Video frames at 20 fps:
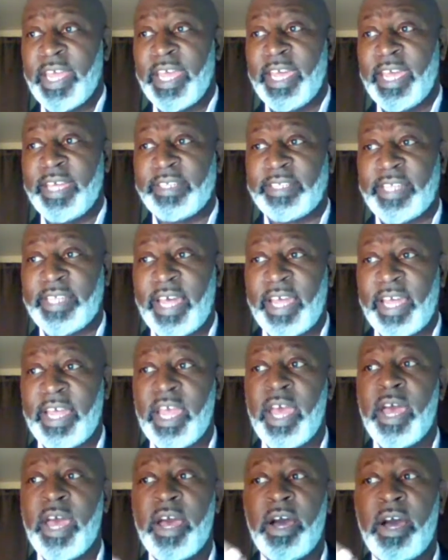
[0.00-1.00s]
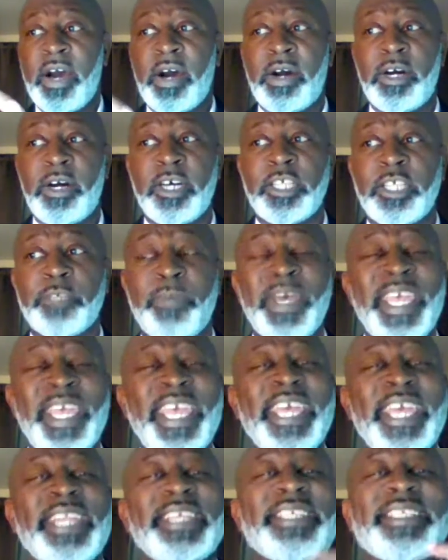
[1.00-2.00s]
it say, husband
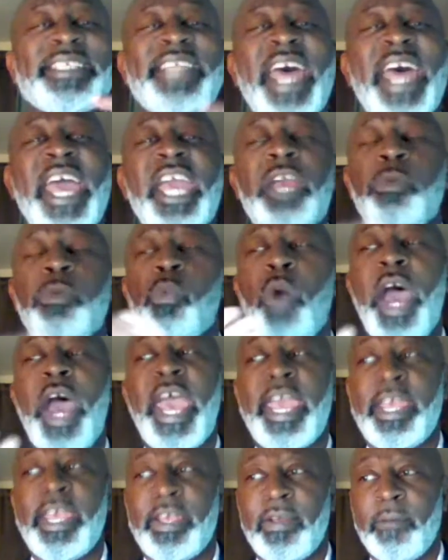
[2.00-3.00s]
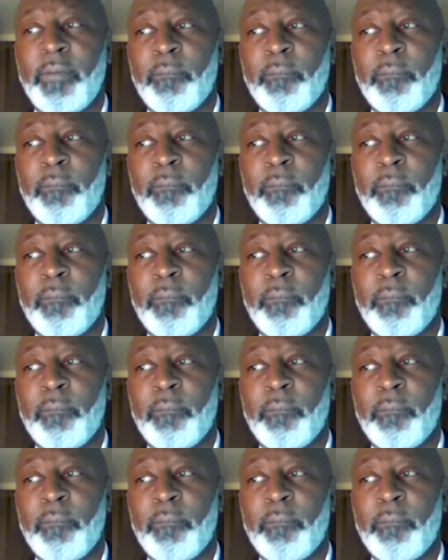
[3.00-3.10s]
in the same way,